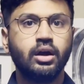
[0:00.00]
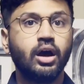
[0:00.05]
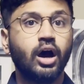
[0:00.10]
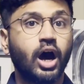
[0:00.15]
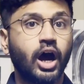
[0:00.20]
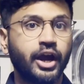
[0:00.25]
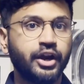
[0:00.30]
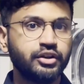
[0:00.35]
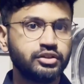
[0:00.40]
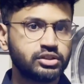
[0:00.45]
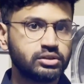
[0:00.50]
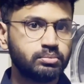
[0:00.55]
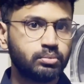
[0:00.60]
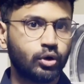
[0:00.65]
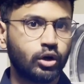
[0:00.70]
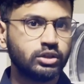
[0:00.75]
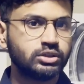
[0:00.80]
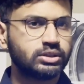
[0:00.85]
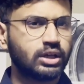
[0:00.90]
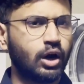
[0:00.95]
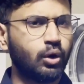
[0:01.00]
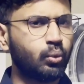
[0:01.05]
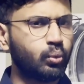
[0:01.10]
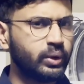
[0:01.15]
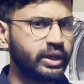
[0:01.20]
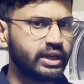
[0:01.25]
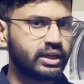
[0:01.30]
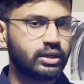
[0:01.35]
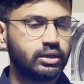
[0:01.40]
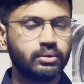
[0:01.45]
Hydrogen bonds are
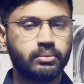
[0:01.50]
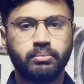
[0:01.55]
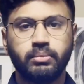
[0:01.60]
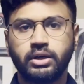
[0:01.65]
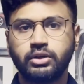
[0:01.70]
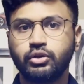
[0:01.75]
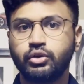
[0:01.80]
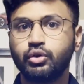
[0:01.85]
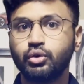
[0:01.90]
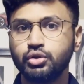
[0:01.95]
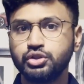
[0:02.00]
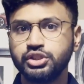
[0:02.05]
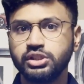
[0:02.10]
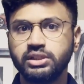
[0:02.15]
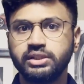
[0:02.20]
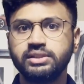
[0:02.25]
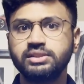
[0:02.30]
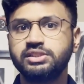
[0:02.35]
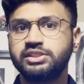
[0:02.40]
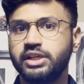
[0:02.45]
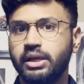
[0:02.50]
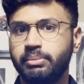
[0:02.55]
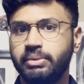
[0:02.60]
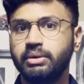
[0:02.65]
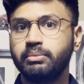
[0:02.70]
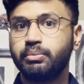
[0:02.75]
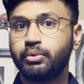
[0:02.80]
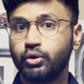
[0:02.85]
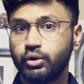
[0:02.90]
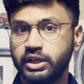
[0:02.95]
weaker but crucial in
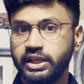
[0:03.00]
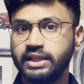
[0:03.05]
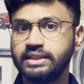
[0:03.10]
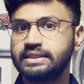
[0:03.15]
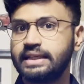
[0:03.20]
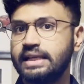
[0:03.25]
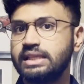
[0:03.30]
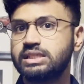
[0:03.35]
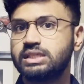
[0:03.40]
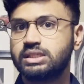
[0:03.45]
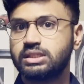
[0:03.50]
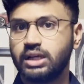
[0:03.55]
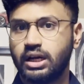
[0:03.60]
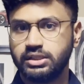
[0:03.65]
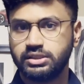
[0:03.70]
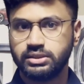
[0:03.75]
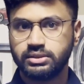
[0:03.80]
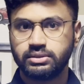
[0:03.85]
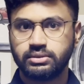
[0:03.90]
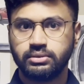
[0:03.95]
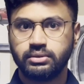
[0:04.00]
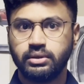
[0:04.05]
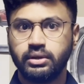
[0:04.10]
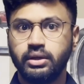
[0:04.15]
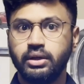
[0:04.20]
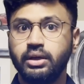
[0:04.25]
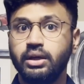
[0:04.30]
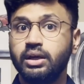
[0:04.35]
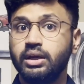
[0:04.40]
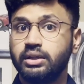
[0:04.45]
shaping proteins and starches.
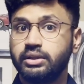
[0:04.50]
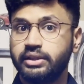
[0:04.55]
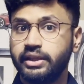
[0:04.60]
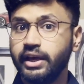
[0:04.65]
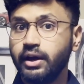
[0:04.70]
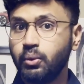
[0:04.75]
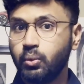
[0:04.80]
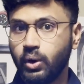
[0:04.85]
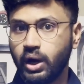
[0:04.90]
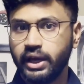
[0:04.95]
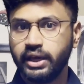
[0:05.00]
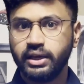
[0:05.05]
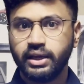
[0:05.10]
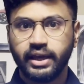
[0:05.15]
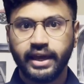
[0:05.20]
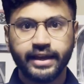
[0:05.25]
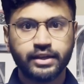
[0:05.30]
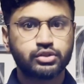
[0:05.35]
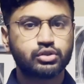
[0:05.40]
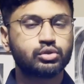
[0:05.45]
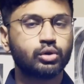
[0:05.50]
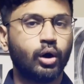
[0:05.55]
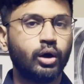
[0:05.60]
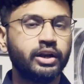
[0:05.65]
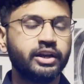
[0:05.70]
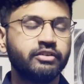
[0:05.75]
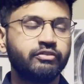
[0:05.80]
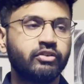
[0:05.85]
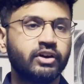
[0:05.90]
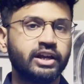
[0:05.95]
They are why eggs
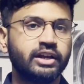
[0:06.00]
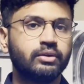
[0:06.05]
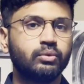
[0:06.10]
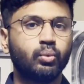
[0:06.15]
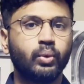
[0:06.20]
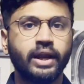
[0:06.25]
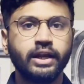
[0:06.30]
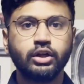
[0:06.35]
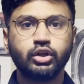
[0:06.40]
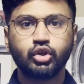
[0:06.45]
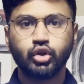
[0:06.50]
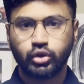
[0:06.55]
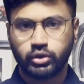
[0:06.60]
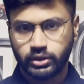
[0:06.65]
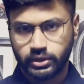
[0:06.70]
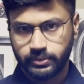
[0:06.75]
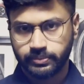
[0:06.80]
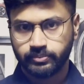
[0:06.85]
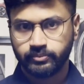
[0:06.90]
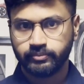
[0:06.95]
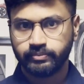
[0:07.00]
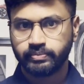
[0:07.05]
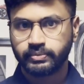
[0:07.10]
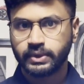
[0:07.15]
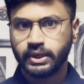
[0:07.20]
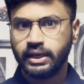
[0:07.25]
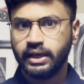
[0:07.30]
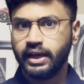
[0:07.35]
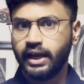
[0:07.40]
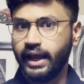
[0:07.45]
solidified when cooked.
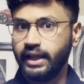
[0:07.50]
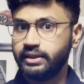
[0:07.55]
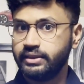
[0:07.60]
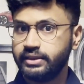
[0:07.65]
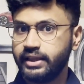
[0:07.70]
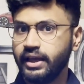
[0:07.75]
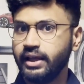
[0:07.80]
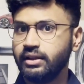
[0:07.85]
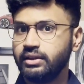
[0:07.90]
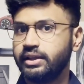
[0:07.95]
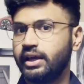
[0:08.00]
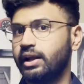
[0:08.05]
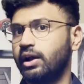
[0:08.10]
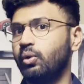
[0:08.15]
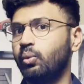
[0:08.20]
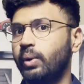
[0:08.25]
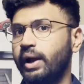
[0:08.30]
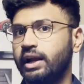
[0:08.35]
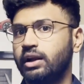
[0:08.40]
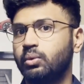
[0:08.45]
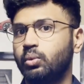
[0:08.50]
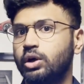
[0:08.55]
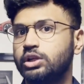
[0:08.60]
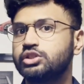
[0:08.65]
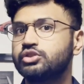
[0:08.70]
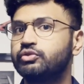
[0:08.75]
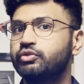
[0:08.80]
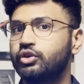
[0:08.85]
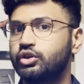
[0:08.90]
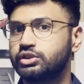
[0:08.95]
And then there are van der
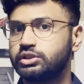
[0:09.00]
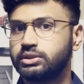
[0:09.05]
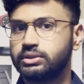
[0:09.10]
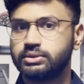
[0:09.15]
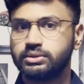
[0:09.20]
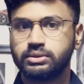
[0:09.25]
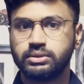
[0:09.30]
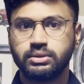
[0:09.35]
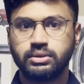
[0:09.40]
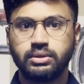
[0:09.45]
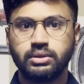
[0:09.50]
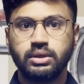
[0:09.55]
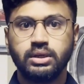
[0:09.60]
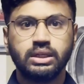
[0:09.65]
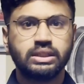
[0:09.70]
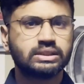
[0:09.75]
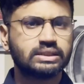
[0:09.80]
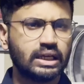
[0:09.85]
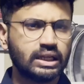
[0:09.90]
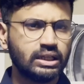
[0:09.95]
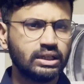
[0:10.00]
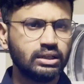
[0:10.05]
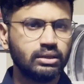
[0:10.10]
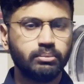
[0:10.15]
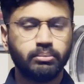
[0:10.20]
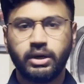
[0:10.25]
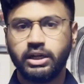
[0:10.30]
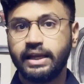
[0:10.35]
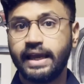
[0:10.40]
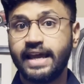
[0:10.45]
Waals forces, subtle
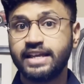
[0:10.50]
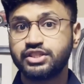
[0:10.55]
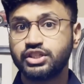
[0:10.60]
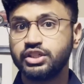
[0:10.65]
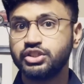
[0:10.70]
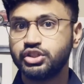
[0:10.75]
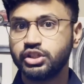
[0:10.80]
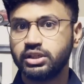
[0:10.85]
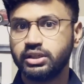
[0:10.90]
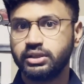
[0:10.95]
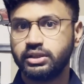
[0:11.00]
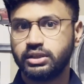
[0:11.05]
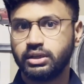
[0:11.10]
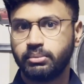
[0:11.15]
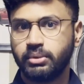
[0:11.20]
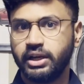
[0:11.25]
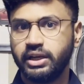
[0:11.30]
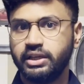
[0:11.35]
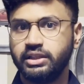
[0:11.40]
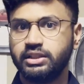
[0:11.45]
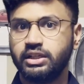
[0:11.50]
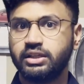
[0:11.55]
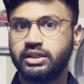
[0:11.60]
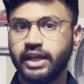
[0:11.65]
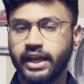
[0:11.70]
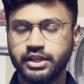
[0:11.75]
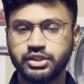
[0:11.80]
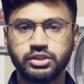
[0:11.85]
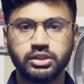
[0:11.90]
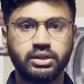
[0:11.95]
but essential in determining the
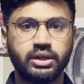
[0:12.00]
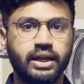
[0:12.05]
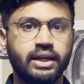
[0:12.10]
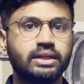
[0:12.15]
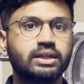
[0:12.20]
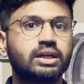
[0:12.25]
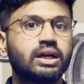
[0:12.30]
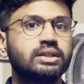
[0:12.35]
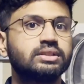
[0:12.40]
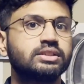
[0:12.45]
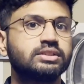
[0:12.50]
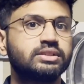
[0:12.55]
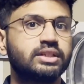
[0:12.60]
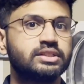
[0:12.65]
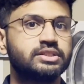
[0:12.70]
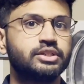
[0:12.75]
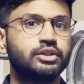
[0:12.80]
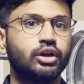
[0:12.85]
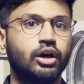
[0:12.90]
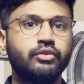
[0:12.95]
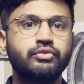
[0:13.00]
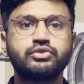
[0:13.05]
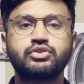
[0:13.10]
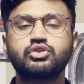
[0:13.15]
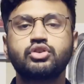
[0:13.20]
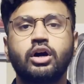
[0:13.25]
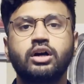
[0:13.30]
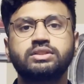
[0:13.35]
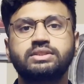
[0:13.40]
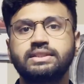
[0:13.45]
texture and consistency of
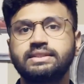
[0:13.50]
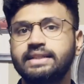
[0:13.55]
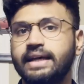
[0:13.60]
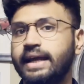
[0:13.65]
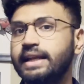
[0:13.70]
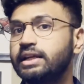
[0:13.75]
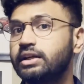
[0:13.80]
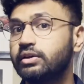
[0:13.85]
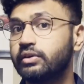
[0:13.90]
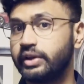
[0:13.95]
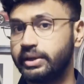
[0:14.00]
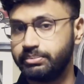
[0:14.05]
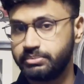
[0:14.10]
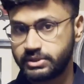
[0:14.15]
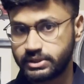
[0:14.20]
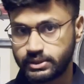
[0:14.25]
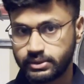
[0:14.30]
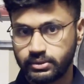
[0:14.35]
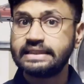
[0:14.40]
sauces and creams.